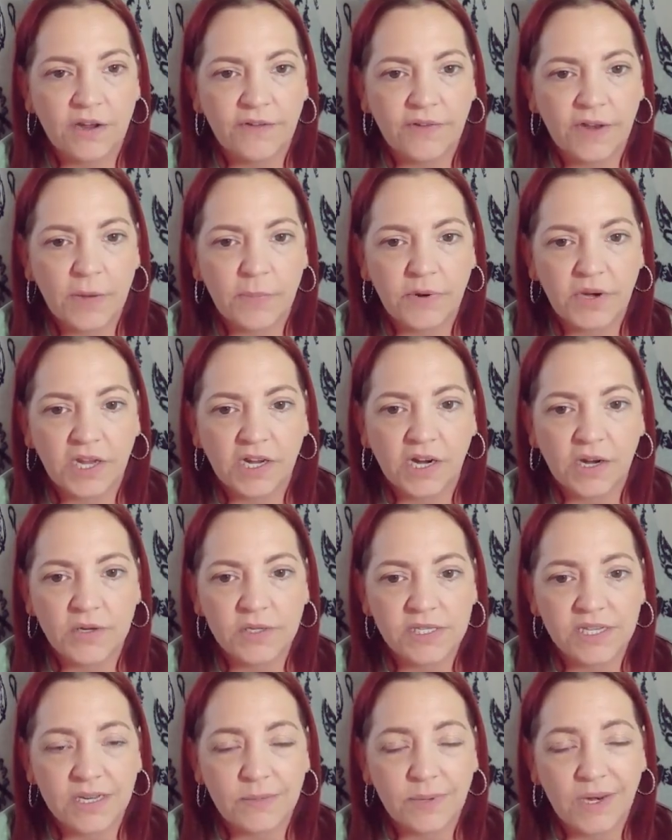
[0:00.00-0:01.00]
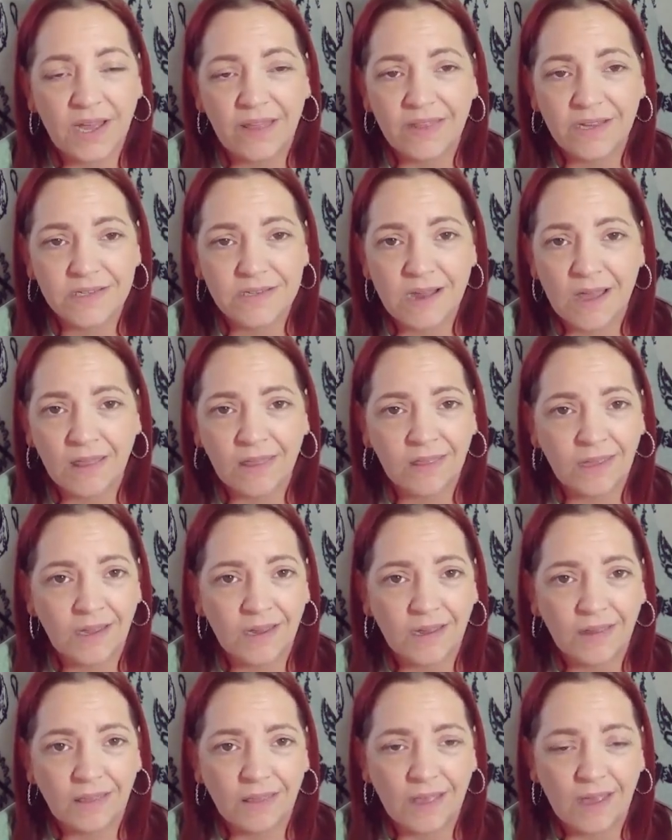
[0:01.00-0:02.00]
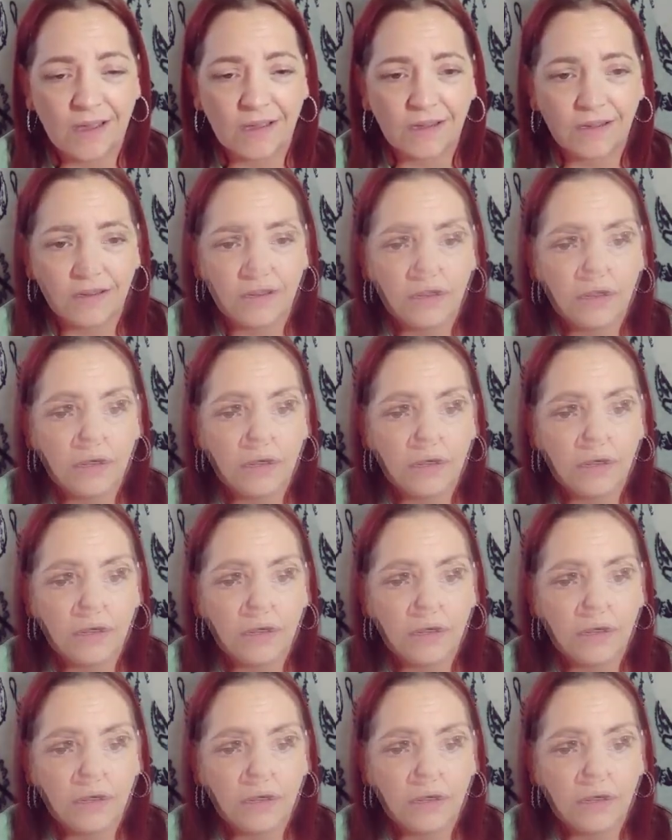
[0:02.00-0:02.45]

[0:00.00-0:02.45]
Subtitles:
if anybody goes in it, it'd be like, there's nothing in there.